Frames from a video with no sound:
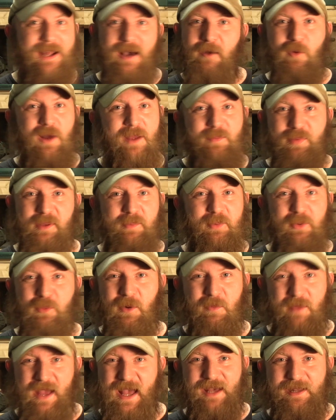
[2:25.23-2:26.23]
not why people
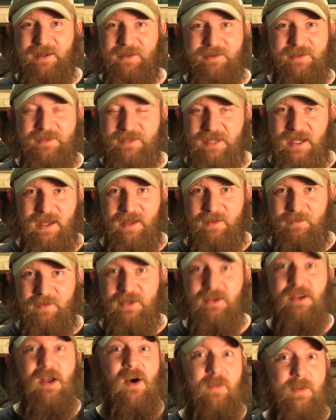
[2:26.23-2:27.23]
were mad at the time.
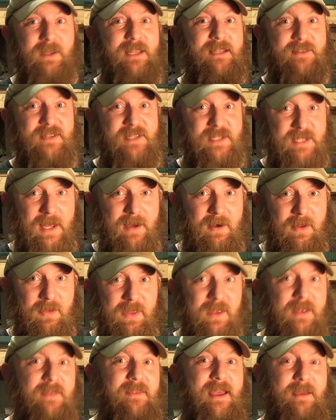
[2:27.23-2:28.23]
Nobody in the
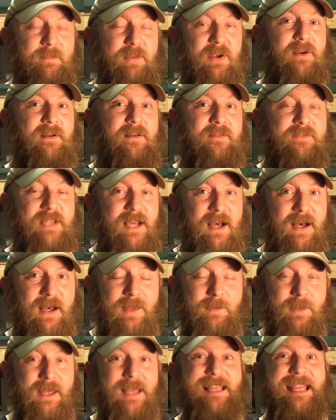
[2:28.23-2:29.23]
South in that period of
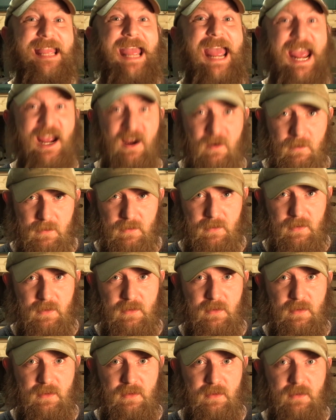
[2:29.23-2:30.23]
time cared
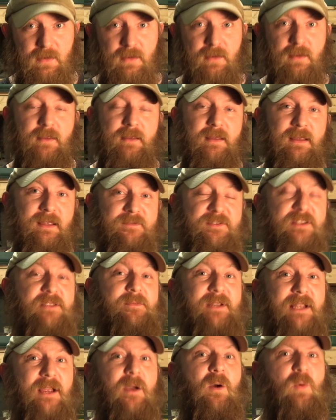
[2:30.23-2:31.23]
if
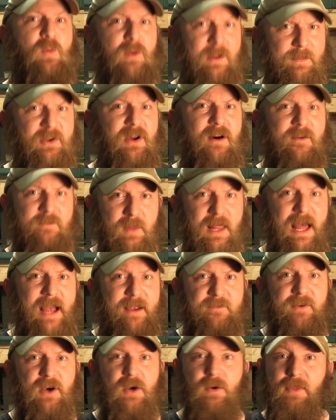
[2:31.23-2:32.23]
somebody ripped off
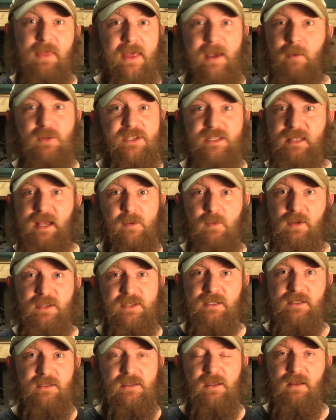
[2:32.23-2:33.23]
black folk. That
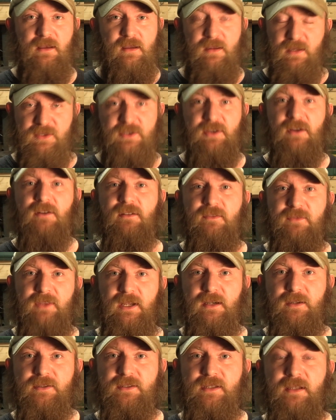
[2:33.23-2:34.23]
wasn't a concern of
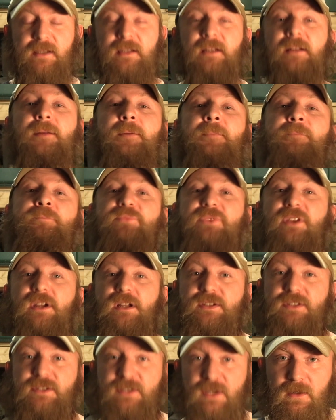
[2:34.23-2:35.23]
theirs. The
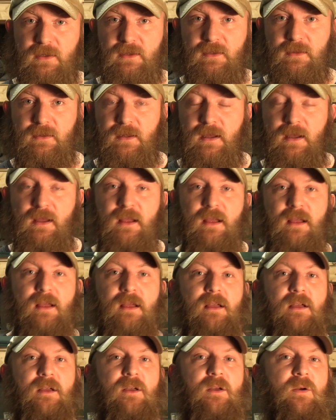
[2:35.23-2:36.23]
concern
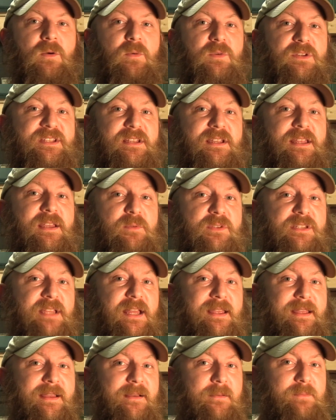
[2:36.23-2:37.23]
was that he was
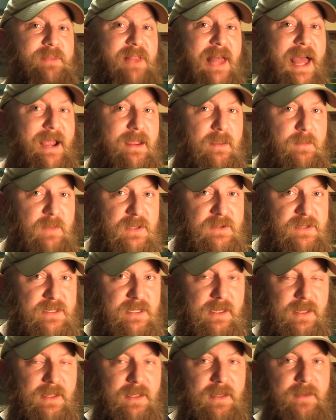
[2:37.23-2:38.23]
taking black
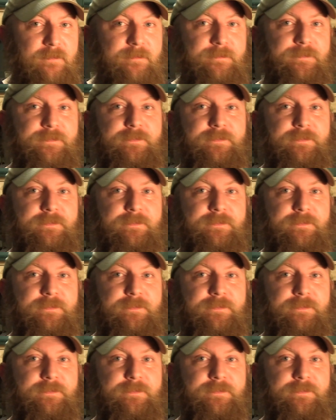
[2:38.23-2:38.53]
music